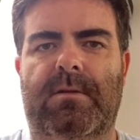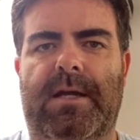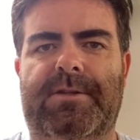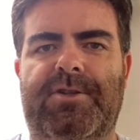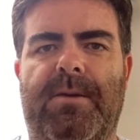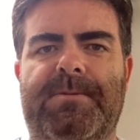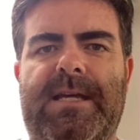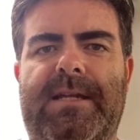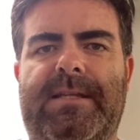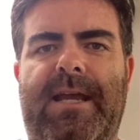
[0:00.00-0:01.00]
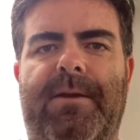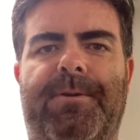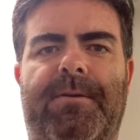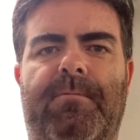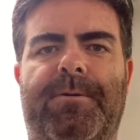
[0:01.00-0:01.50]
jumps that day.
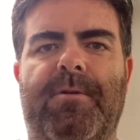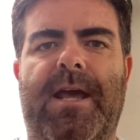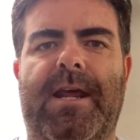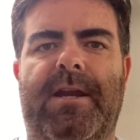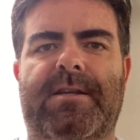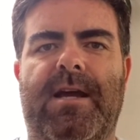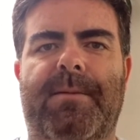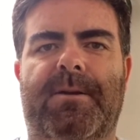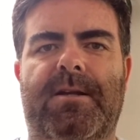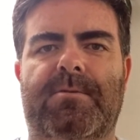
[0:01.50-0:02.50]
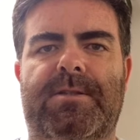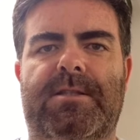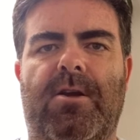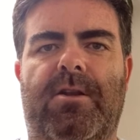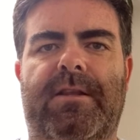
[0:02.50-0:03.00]
We ran out of time because we
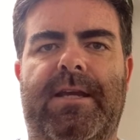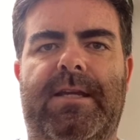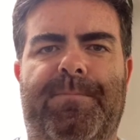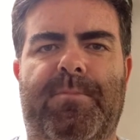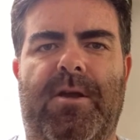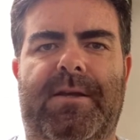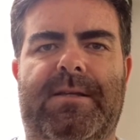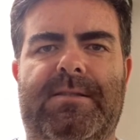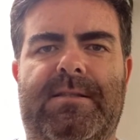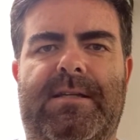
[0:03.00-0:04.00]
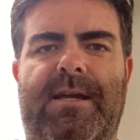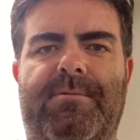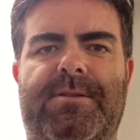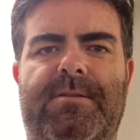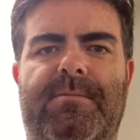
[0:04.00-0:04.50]
started late, probably because this guy
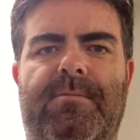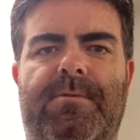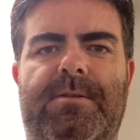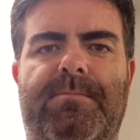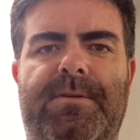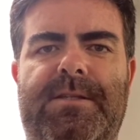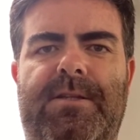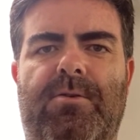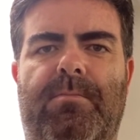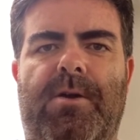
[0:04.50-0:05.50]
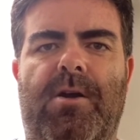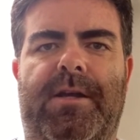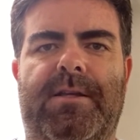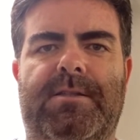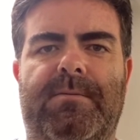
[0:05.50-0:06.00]
was busy doing
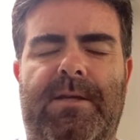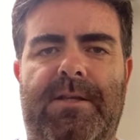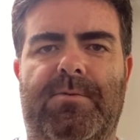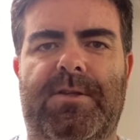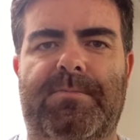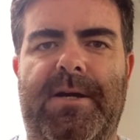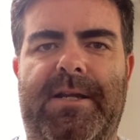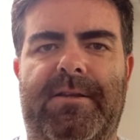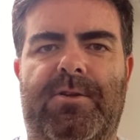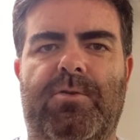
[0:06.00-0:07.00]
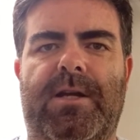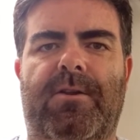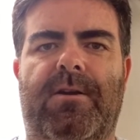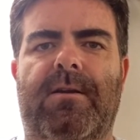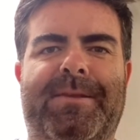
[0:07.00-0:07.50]
bong hits with his buddy in the
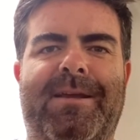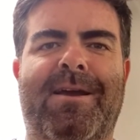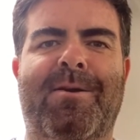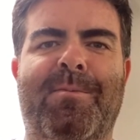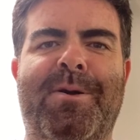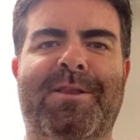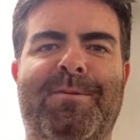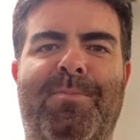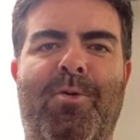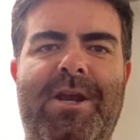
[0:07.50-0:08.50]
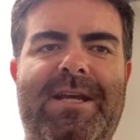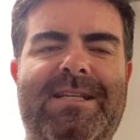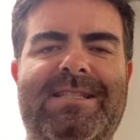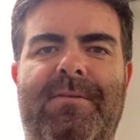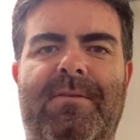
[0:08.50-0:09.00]
trailer. But the point
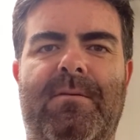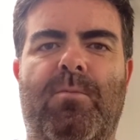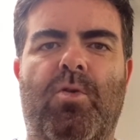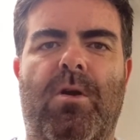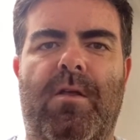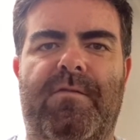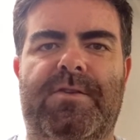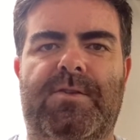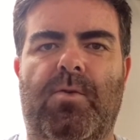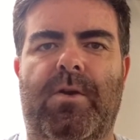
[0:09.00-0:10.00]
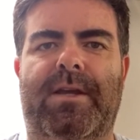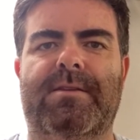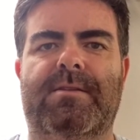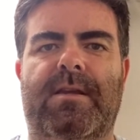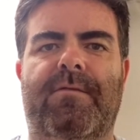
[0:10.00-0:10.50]
is, the moral of the story
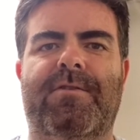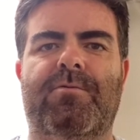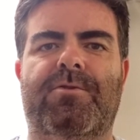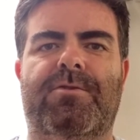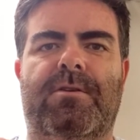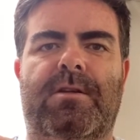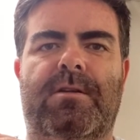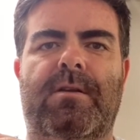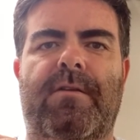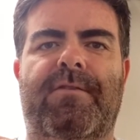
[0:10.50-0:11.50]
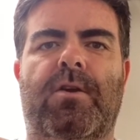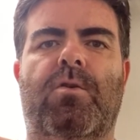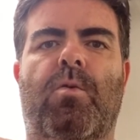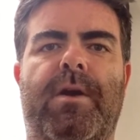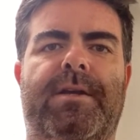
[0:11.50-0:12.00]
is, if you're
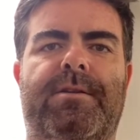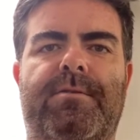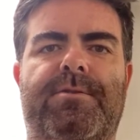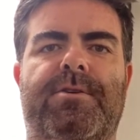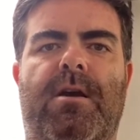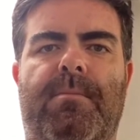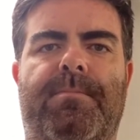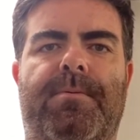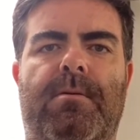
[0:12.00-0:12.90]
going to jump